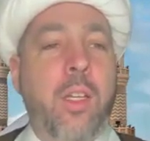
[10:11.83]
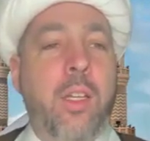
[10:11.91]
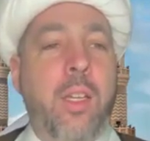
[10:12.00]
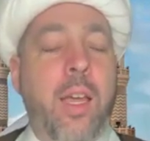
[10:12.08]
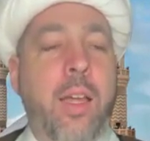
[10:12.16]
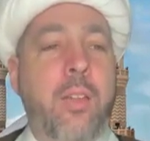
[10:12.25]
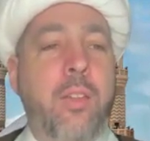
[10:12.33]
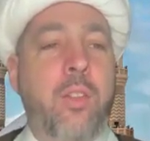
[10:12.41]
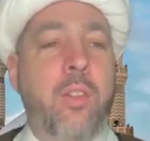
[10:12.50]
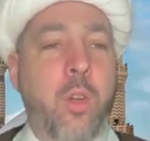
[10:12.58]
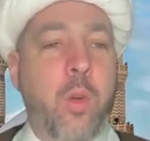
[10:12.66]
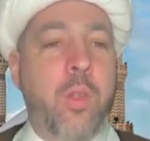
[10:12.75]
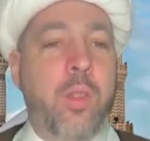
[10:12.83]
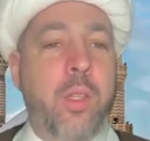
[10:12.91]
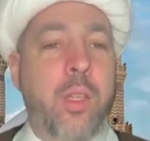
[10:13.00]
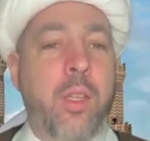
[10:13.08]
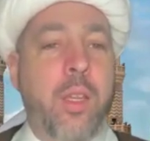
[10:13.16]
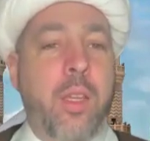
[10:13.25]
he has
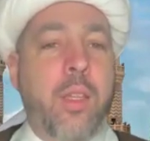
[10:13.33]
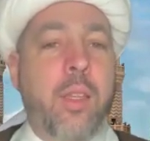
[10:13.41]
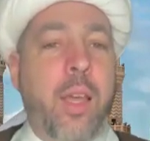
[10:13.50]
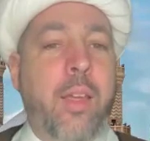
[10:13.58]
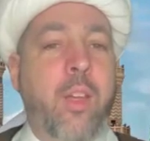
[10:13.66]
surety that